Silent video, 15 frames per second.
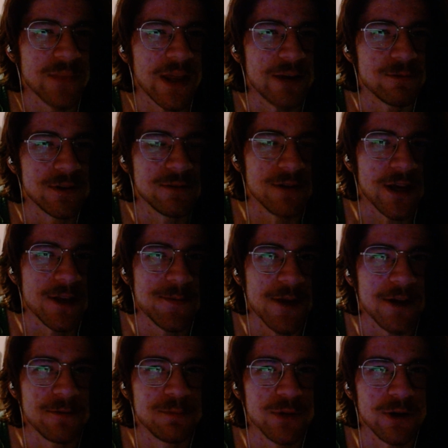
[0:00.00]

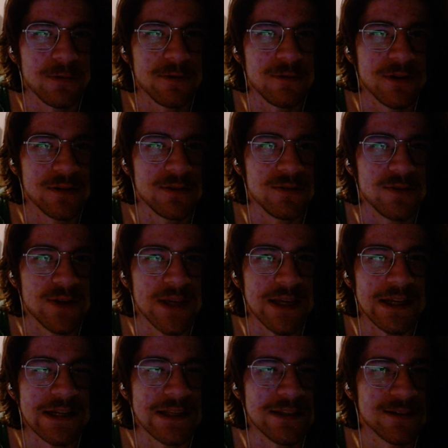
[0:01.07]
I probably wouldn't do
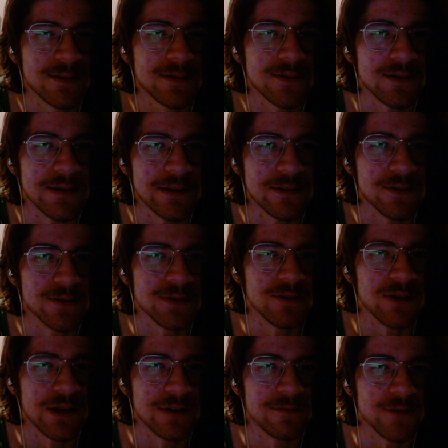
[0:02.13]
Cadians. Like, there's a
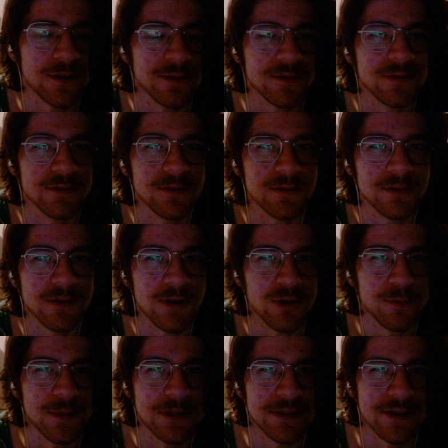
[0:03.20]
lot of other
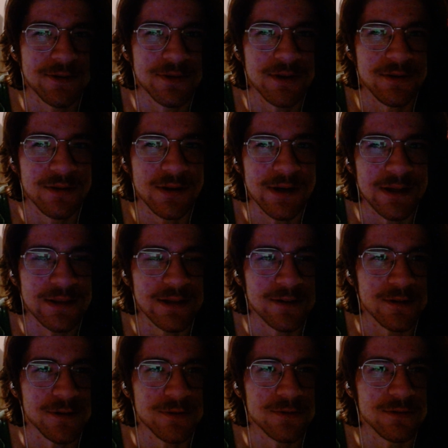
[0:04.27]
armies out there that I think
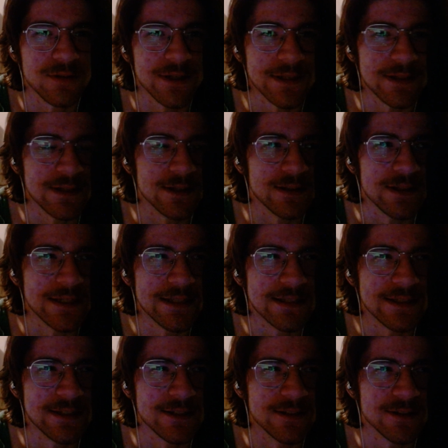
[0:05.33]
are cool, like the
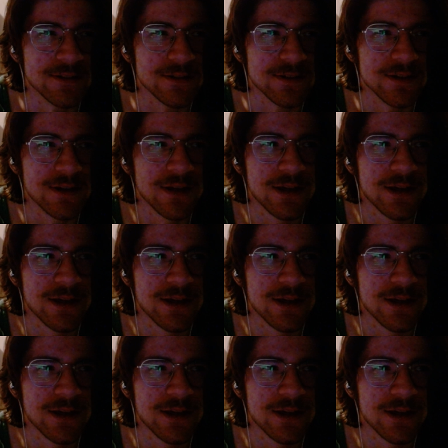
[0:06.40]
Elysian